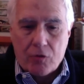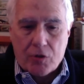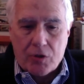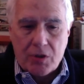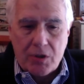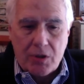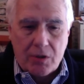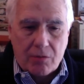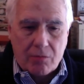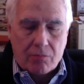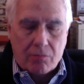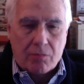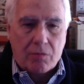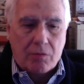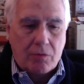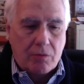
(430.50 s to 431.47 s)
You see,
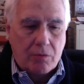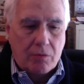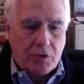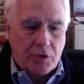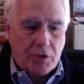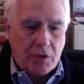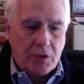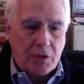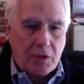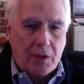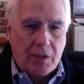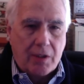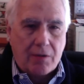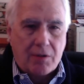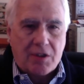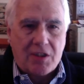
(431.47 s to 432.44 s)
you're
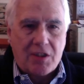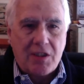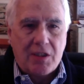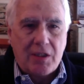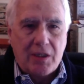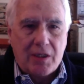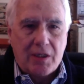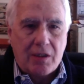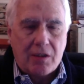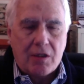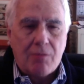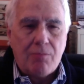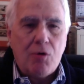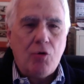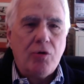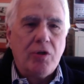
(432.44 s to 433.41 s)
seated at, seated at
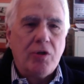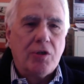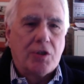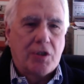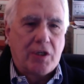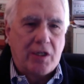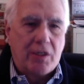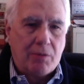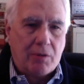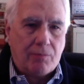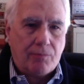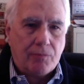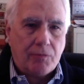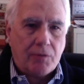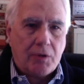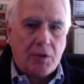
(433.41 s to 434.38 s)
a commodious
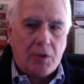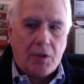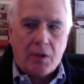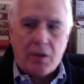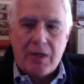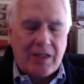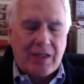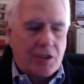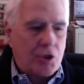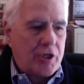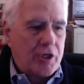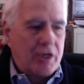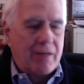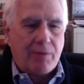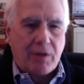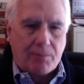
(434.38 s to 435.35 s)
table, not
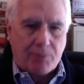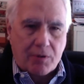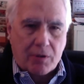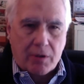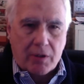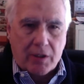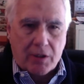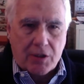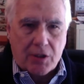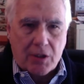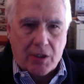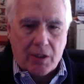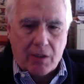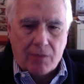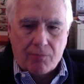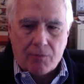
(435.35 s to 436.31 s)
jammed up to the
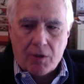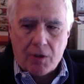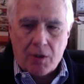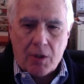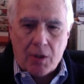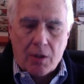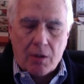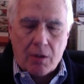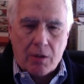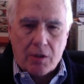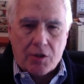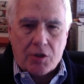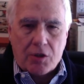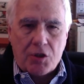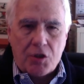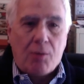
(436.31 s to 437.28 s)
next guy.
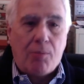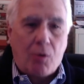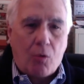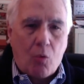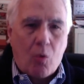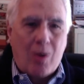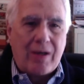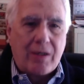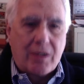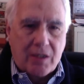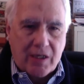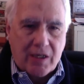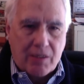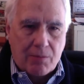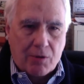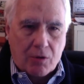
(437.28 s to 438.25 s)
There's double
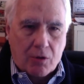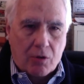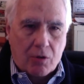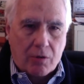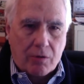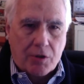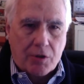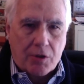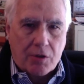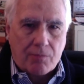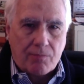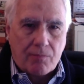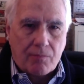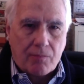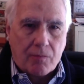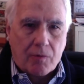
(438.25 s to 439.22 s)
white
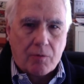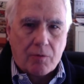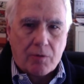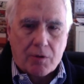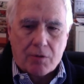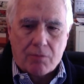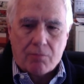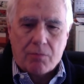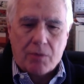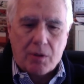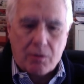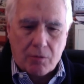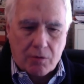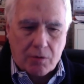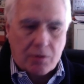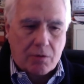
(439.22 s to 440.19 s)
tablecloths, which
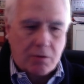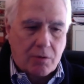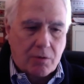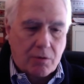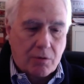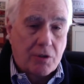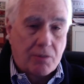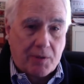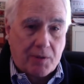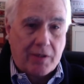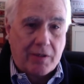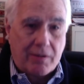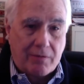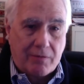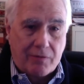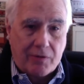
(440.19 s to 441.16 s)
soaks up a
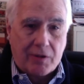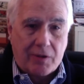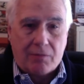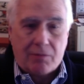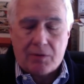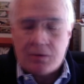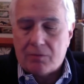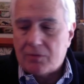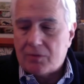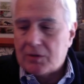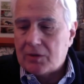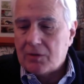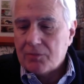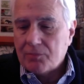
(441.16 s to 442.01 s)
lot of uh,